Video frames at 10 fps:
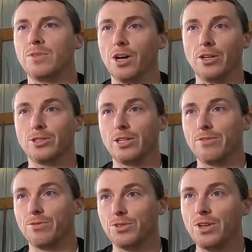The
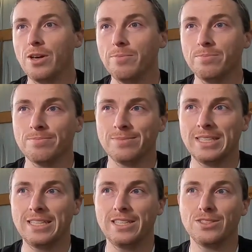alternate for some
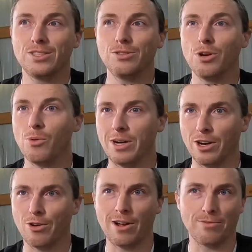is you know what
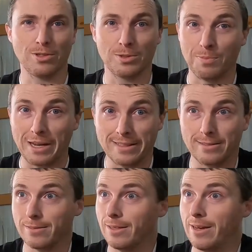aircraft looks
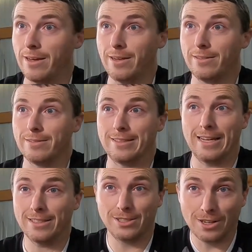best and
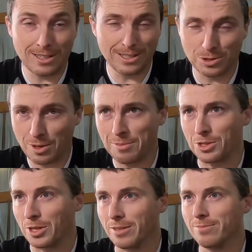that's your ideal dream
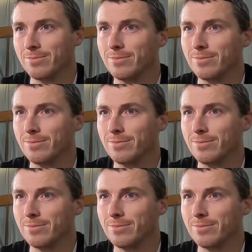machine.